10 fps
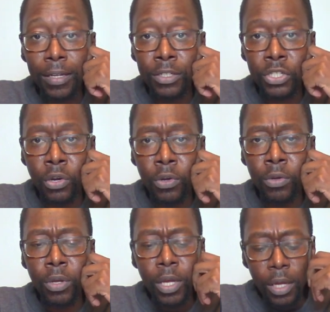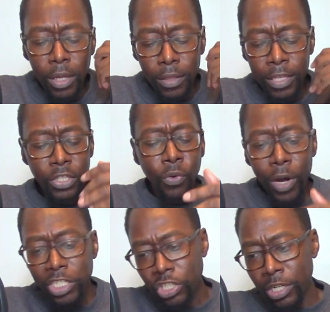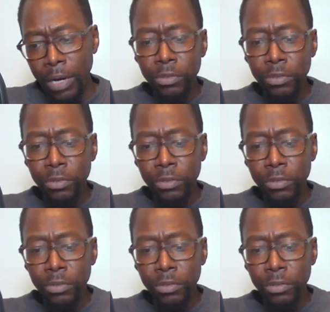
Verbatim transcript: And so this question,